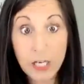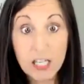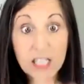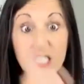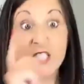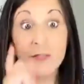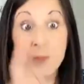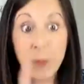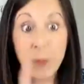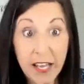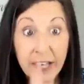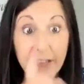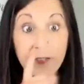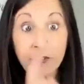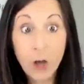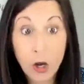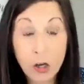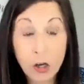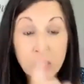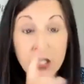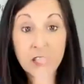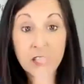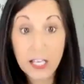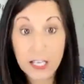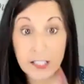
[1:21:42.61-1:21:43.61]
Speak
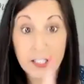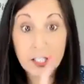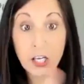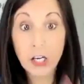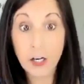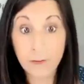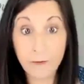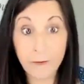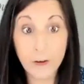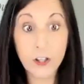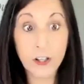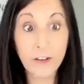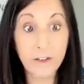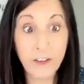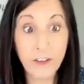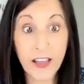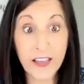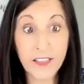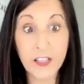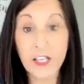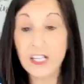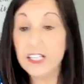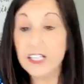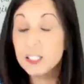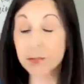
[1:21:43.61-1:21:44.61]
those things that are full of
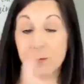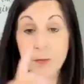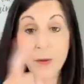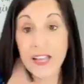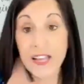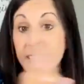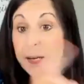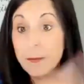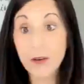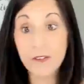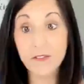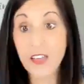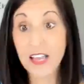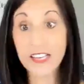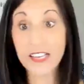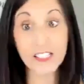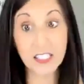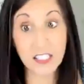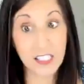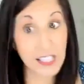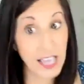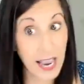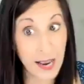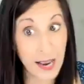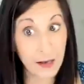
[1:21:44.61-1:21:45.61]
faith. Speak them if they
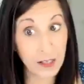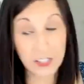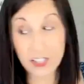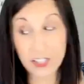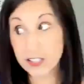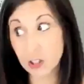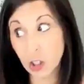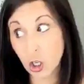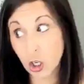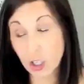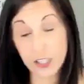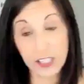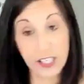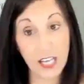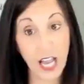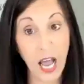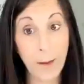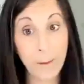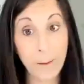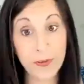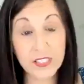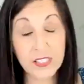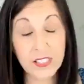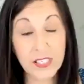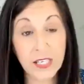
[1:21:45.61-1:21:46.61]
say look the
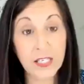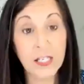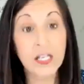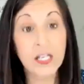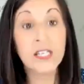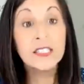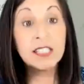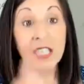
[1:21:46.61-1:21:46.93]
opposite.